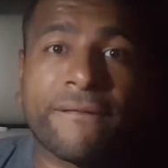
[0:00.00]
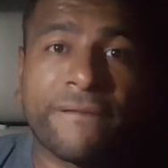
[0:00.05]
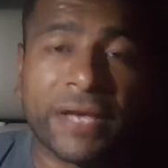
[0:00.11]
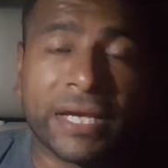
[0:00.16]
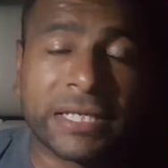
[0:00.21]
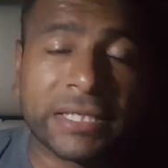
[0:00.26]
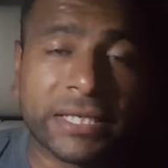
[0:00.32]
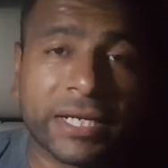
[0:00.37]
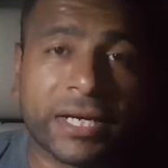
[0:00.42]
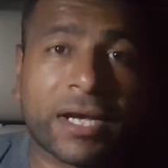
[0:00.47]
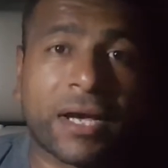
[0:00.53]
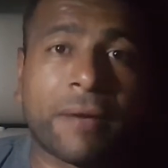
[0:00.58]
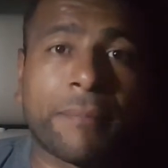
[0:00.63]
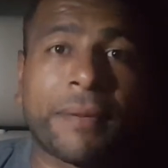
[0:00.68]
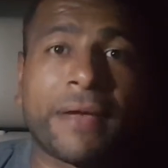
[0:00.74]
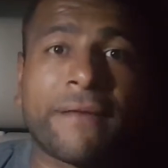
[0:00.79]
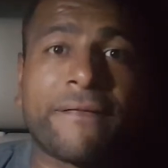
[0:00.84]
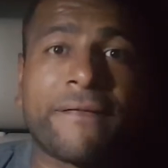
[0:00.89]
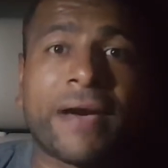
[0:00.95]
fix it
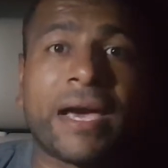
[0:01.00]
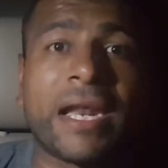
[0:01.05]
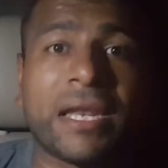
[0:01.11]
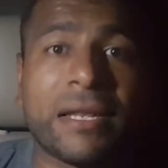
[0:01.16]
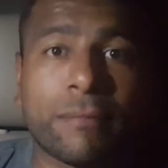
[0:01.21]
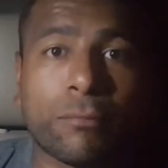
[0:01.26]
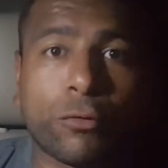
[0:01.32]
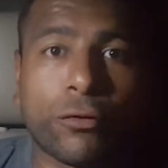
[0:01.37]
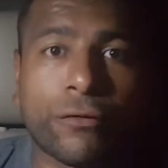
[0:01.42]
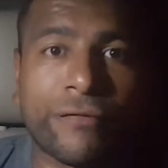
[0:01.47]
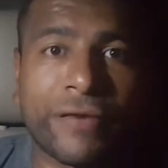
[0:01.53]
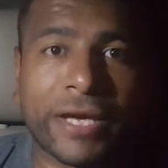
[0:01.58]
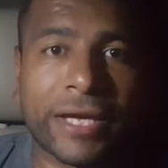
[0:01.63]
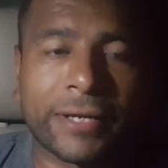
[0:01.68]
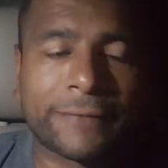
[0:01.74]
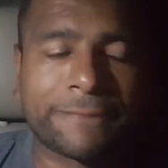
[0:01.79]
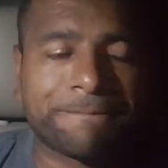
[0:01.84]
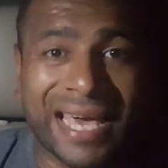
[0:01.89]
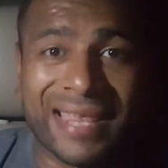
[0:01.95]
up, and finally move
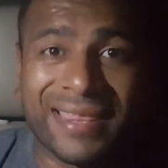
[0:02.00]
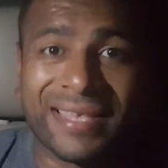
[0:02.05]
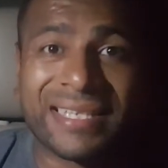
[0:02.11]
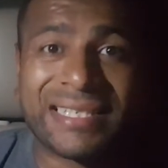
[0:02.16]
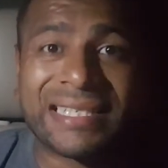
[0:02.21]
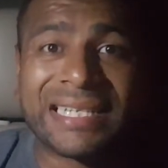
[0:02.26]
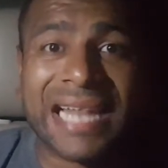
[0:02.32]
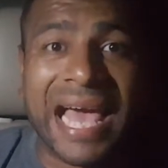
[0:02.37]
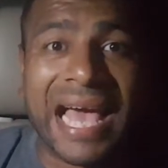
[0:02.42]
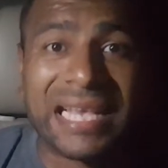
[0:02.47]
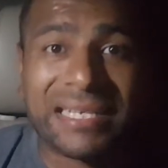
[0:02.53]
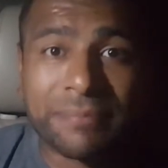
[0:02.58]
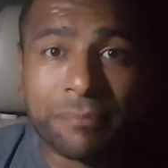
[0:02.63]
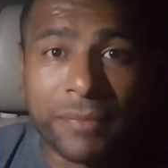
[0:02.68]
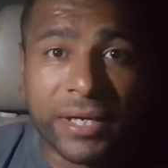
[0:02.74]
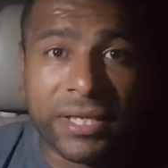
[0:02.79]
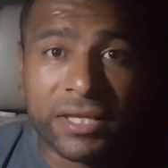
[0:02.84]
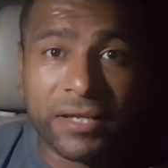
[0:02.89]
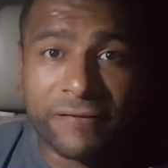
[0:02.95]
in. In this last
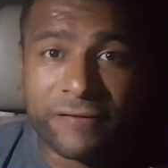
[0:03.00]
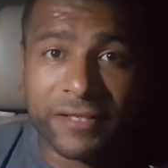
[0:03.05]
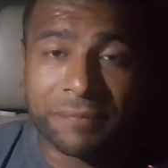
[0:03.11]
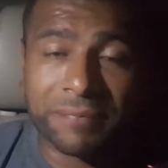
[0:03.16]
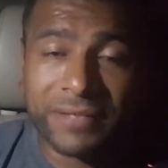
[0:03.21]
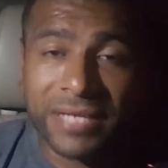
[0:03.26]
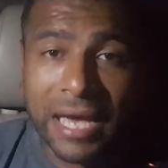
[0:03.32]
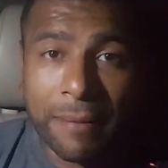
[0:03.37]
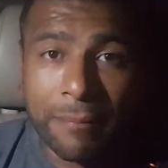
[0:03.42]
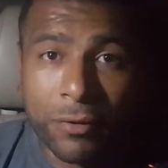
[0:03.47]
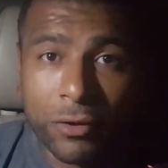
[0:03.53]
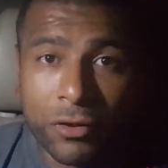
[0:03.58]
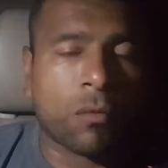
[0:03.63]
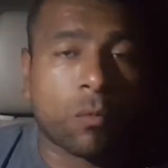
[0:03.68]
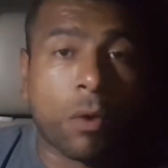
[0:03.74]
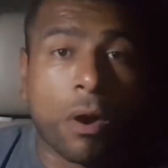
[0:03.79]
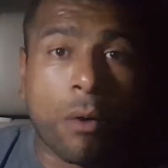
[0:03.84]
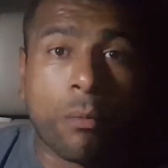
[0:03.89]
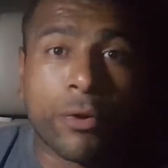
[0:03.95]
month of September,
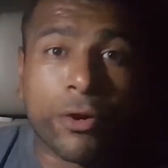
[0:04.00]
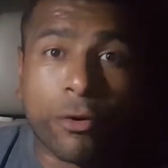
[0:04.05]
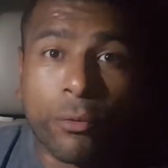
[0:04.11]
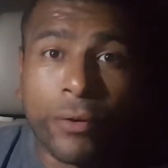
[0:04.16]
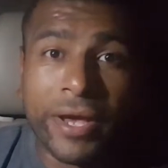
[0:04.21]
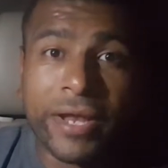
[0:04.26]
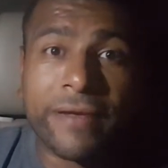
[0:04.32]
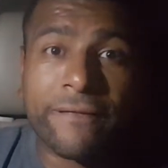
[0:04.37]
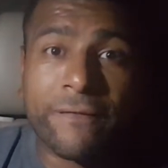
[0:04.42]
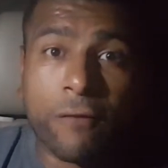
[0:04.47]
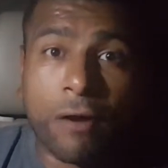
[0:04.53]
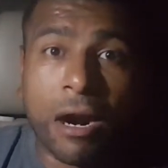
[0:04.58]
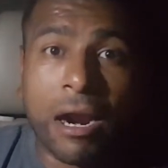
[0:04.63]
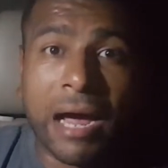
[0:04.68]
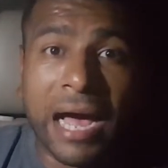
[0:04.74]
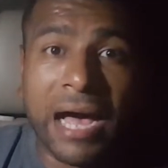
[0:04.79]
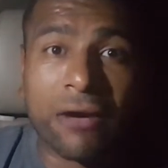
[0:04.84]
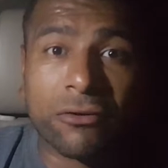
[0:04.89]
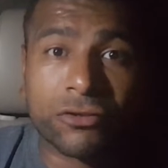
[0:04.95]
while we were waiting for
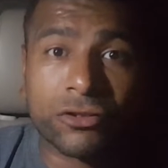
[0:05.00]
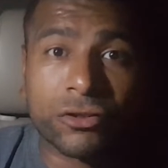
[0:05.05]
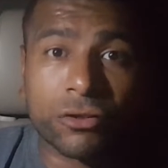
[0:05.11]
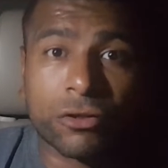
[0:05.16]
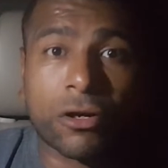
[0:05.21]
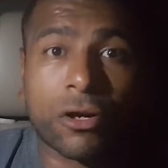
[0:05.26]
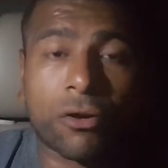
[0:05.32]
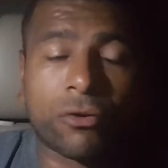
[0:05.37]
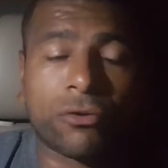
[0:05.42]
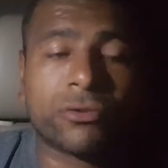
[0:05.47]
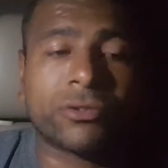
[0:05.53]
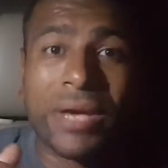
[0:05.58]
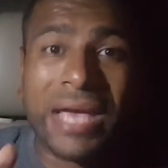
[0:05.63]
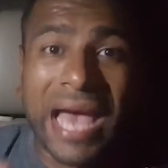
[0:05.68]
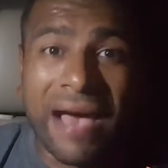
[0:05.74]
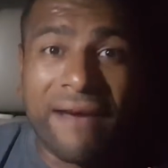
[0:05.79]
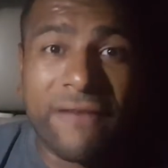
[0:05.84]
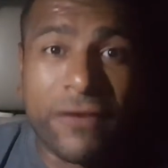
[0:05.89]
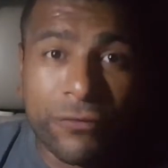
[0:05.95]
our house to close, we
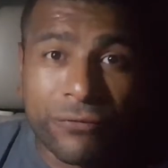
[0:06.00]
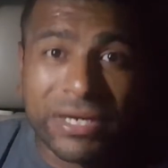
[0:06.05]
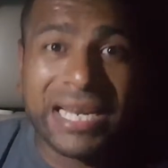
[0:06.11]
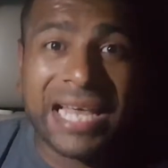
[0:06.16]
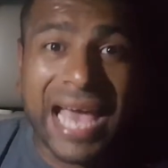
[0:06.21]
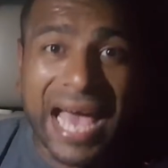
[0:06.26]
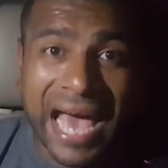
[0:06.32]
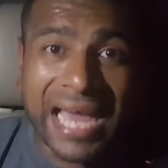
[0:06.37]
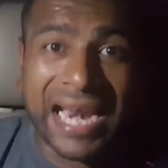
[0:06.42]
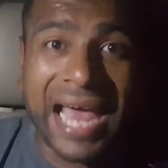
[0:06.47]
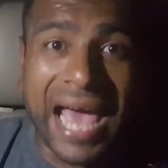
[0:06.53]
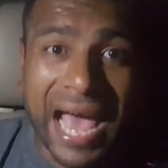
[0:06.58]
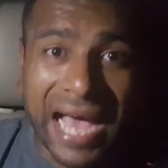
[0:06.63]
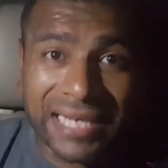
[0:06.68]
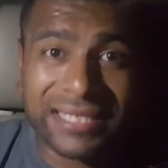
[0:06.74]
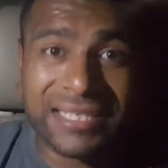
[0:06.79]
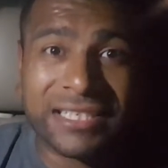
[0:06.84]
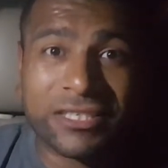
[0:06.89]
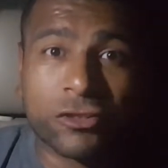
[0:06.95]
haven't really had
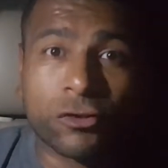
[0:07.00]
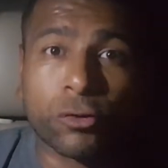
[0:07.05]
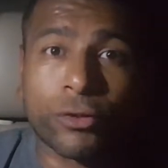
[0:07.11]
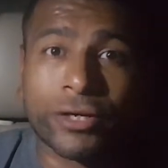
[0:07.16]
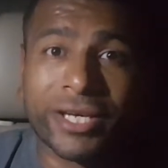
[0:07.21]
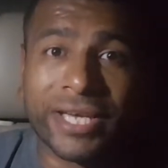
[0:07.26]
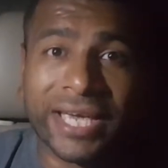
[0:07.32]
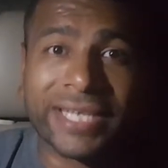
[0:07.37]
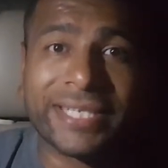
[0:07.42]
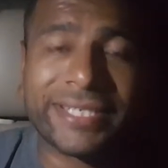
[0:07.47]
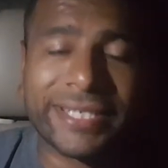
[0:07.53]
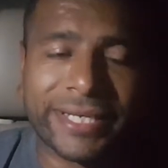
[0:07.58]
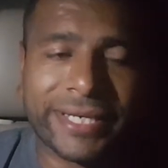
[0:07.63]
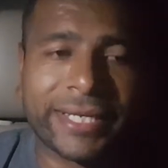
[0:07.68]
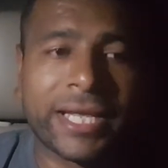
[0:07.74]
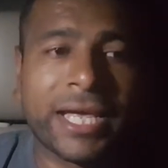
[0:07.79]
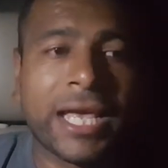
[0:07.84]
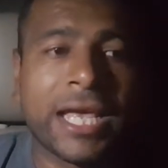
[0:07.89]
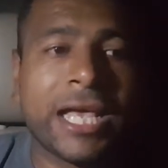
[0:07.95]
access to a
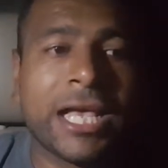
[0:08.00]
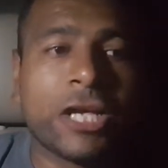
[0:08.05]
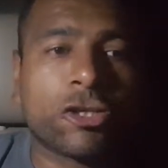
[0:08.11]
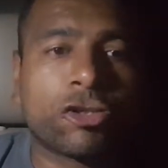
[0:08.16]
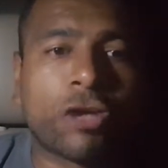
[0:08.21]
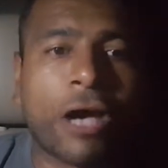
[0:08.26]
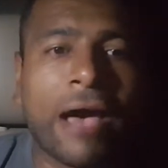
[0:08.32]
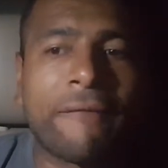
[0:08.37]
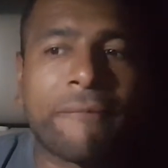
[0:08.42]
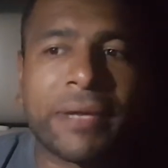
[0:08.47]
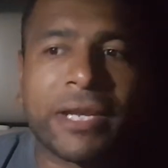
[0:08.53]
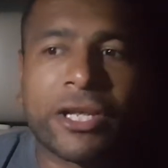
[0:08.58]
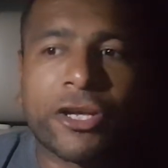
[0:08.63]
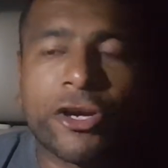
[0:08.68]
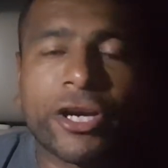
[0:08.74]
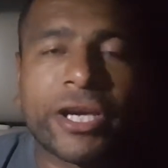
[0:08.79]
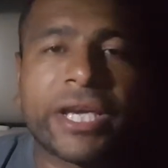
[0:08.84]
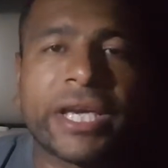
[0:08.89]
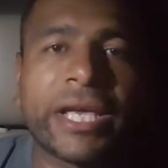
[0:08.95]
kitchen. So I've been
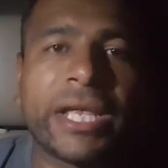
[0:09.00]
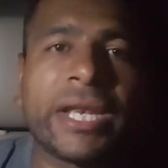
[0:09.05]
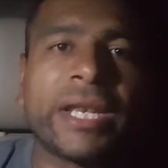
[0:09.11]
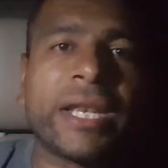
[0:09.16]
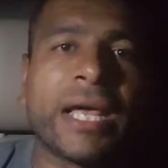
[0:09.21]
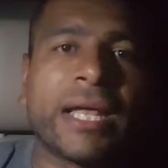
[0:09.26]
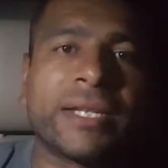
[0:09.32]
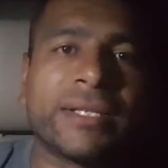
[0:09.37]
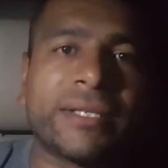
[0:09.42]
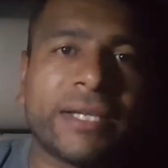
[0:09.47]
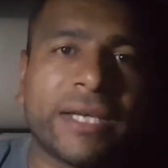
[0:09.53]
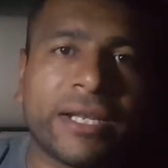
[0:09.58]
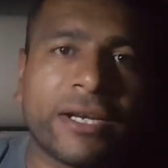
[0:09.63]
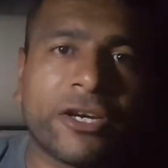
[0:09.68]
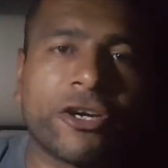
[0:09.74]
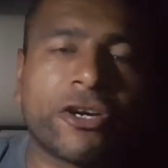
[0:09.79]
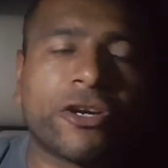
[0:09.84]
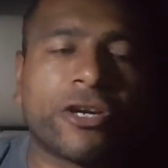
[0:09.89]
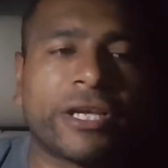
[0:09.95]
cooking
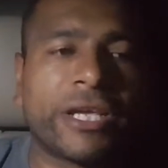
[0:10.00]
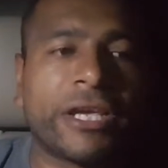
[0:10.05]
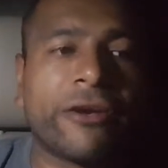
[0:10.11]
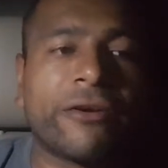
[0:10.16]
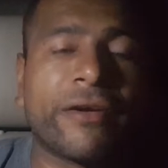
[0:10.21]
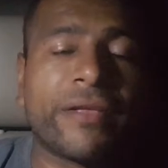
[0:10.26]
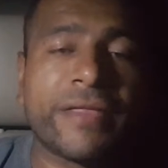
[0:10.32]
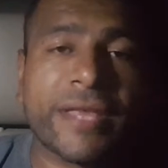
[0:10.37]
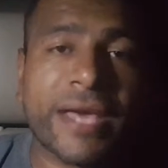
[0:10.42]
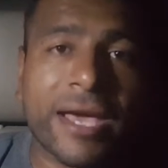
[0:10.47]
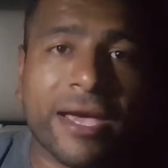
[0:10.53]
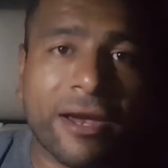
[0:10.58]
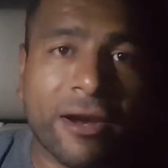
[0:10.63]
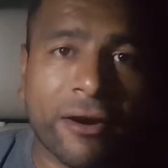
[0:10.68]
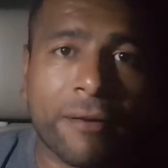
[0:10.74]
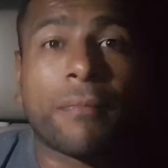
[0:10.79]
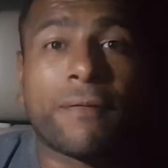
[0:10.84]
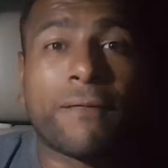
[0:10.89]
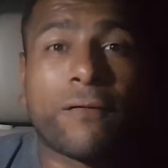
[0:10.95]
dinner here and
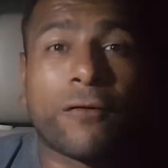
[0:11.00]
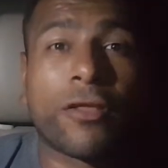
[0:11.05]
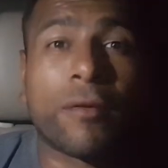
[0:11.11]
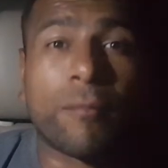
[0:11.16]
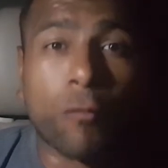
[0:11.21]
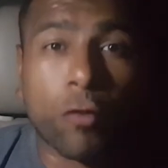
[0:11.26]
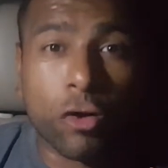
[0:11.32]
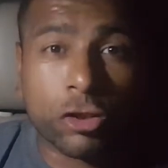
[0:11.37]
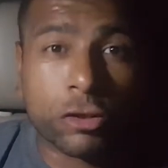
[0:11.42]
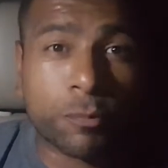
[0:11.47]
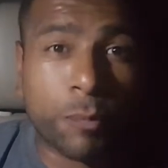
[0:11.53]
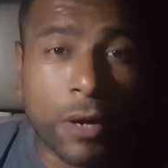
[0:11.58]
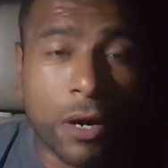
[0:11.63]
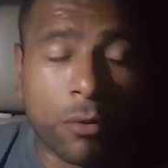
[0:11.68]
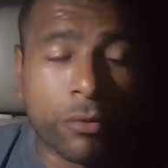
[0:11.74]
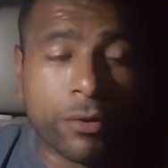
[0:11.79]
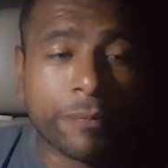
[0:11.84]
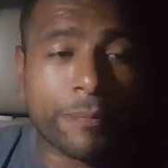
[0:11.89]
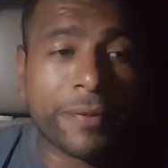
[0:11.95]
there. But for the most
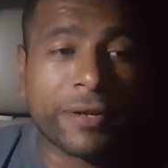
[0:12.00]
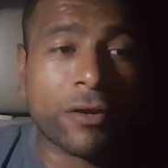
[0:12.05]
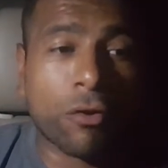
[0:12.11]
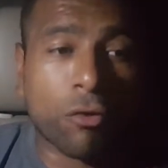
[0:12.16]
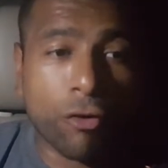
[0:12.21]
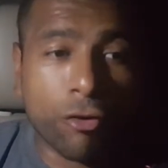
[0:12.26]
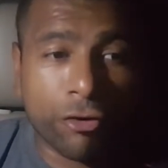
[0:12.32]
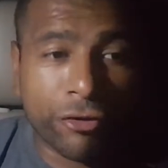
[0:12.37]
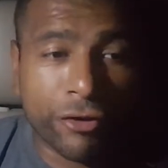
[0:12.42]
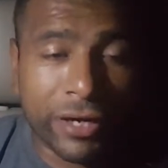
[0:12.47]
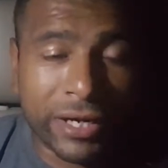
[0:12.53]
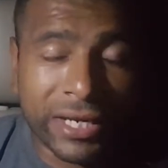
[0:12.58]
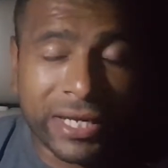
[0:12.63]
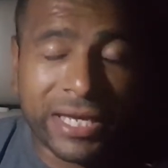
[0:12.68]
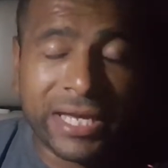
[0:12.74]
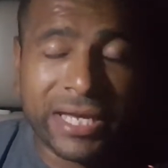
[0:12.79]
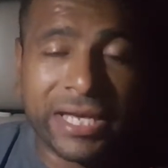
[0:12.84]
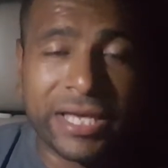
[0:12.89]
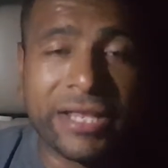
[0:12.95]
part, we've been ordering
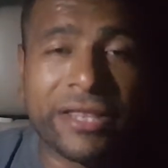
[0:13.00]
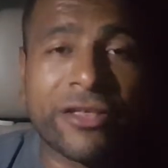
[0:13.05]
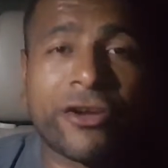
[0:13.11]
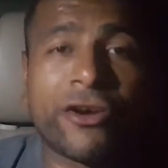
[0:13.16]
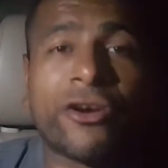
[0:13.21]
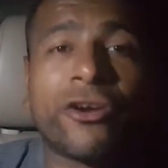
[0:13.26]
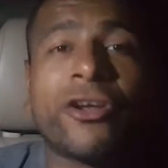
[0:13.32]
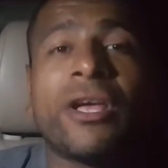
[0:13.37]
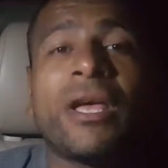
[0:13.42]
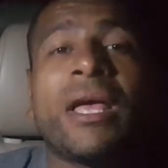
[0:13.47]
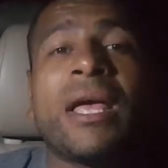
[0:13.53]
either